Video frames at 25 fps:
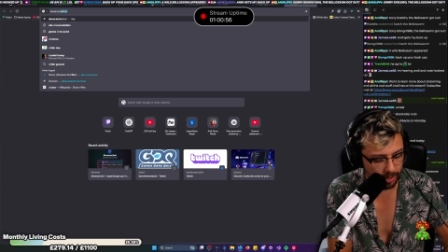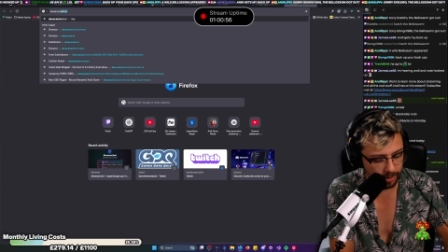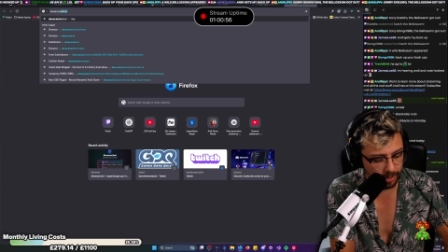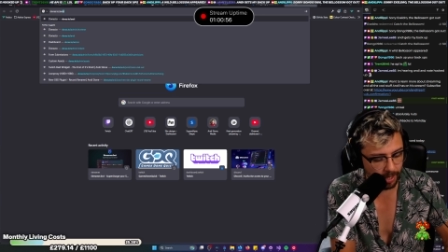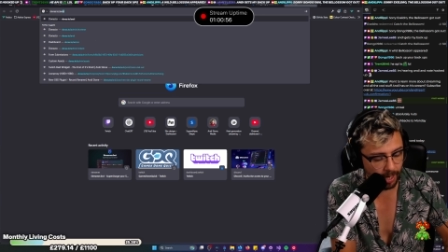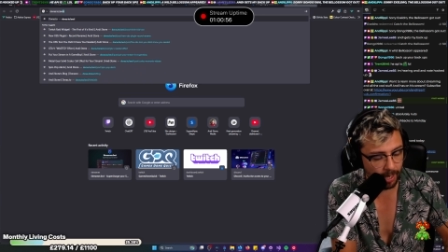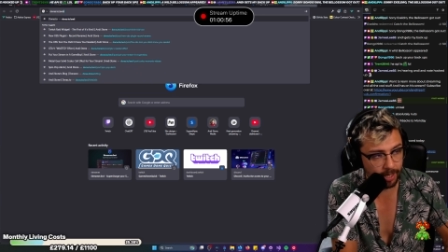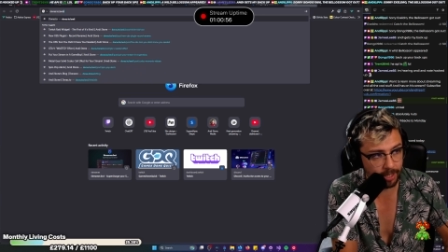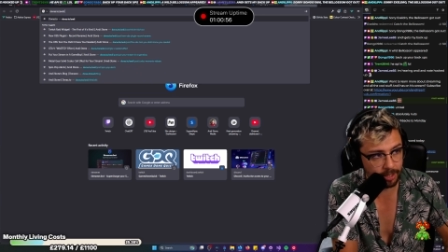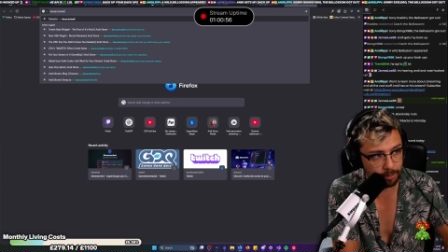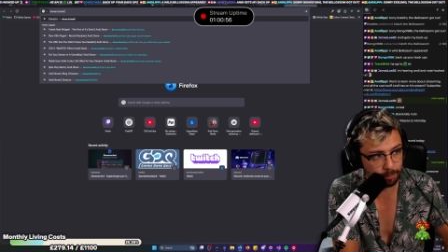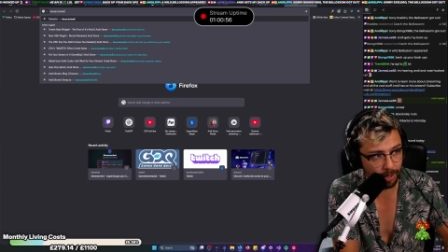
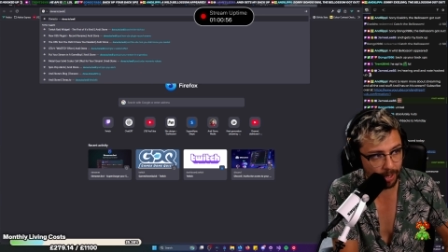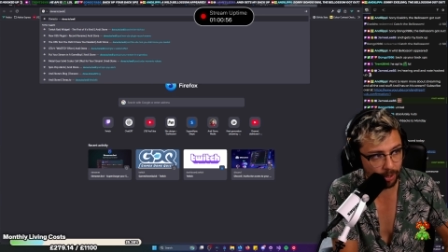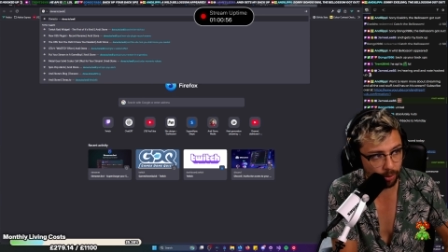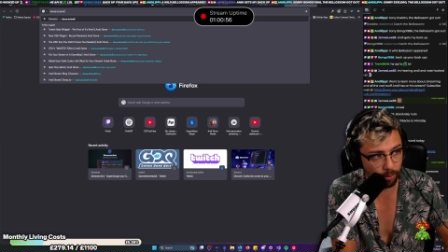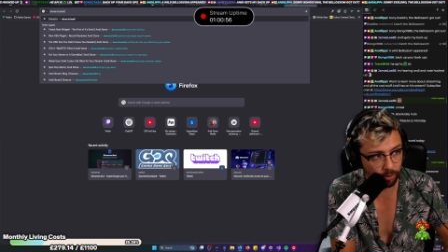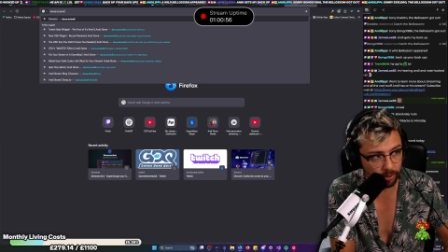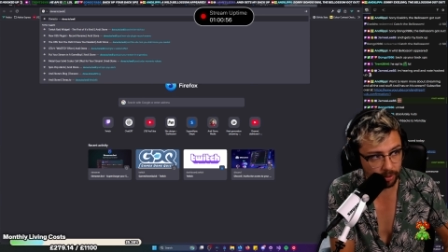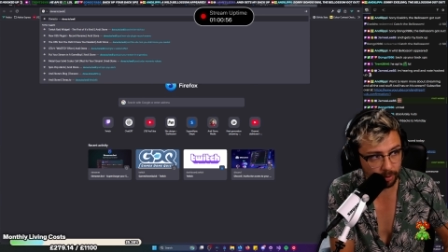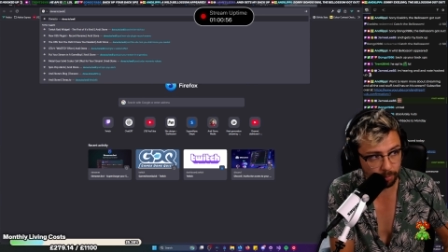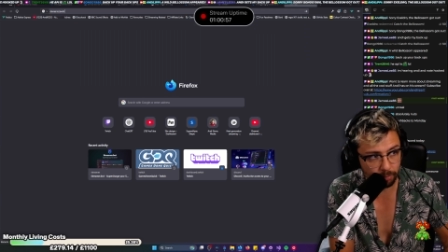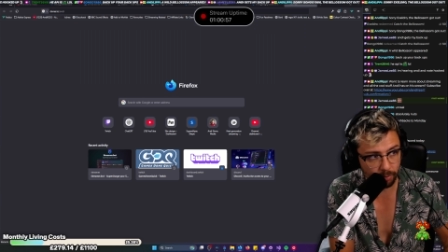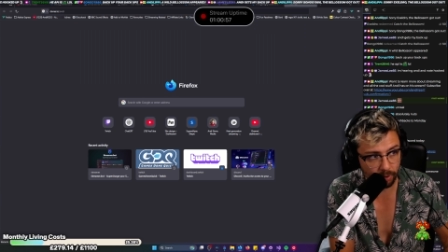that is my
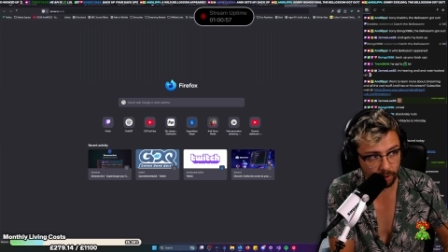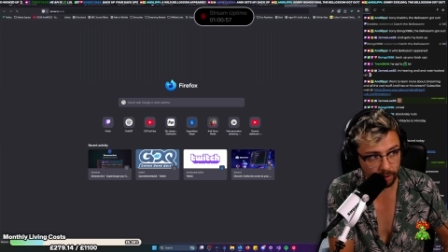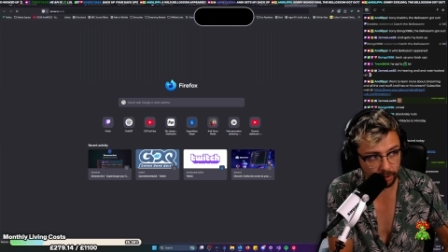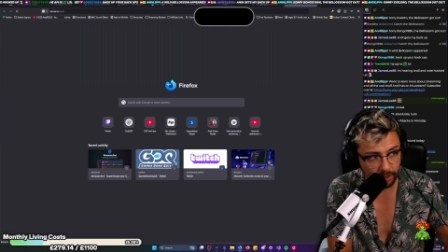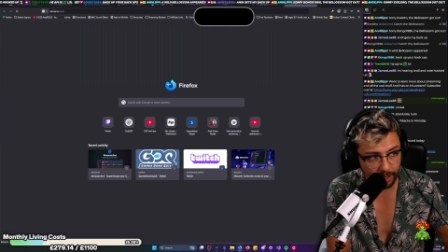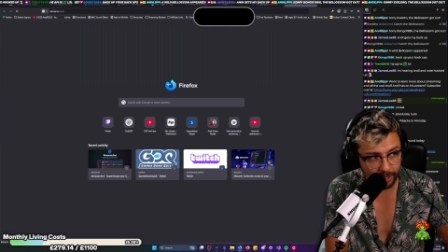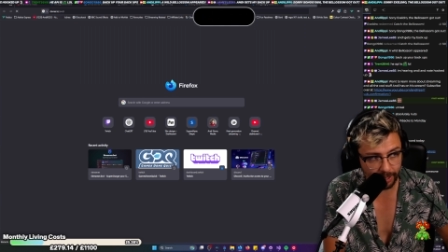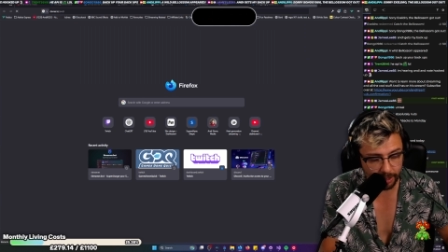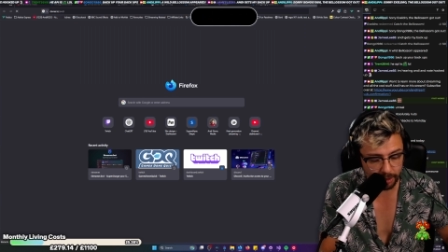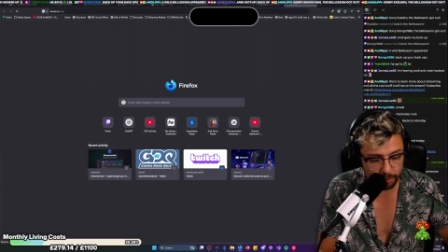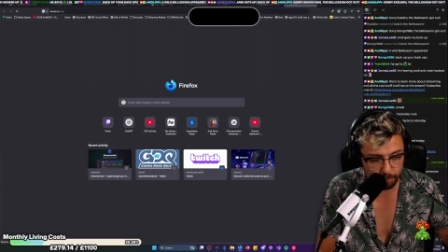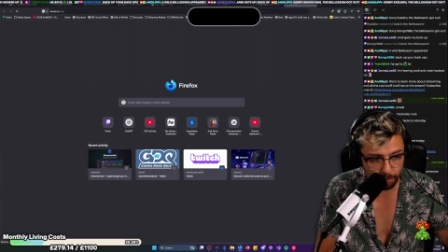all-in-one
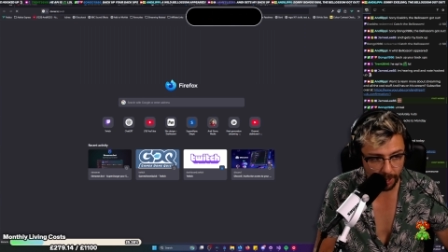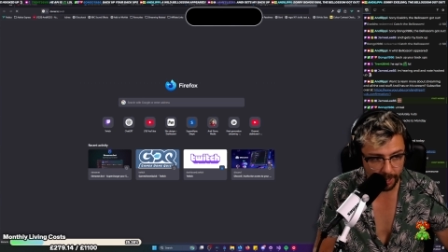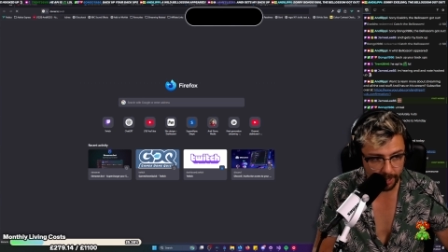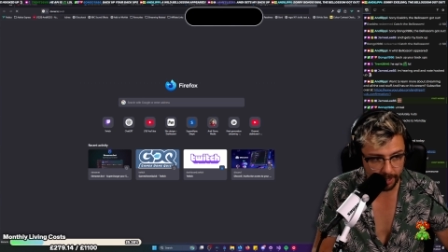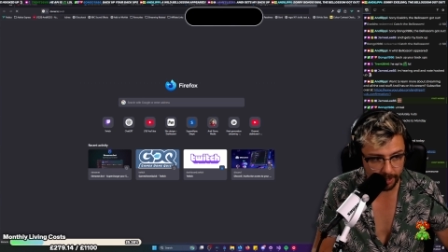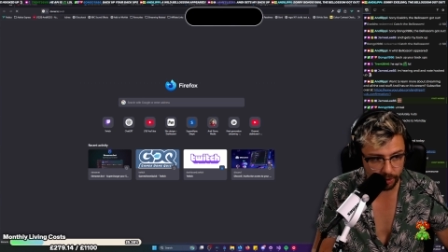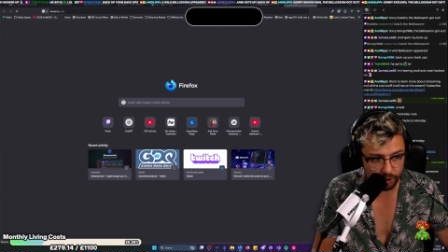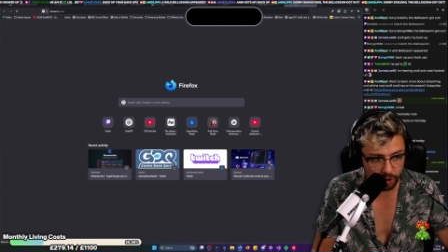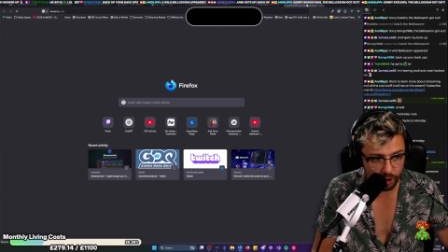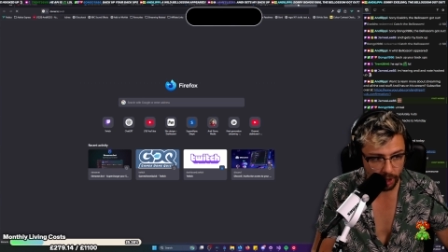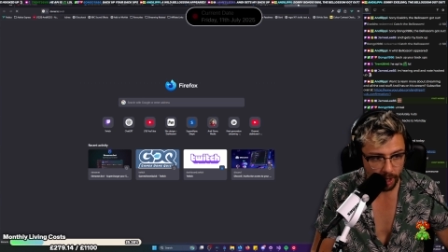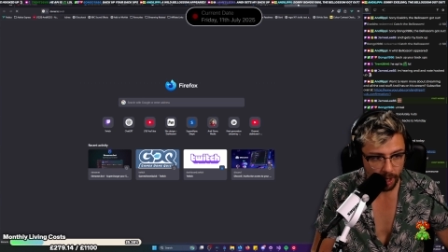links
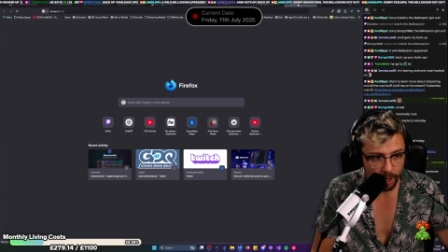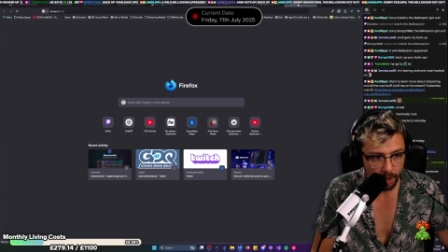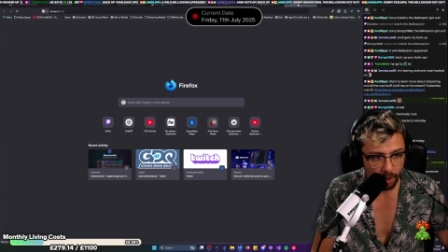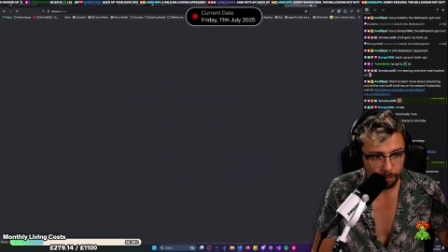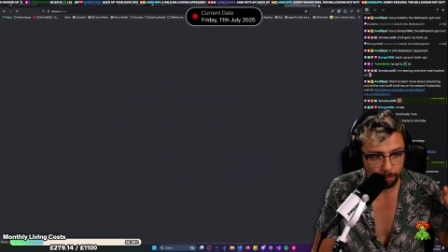page,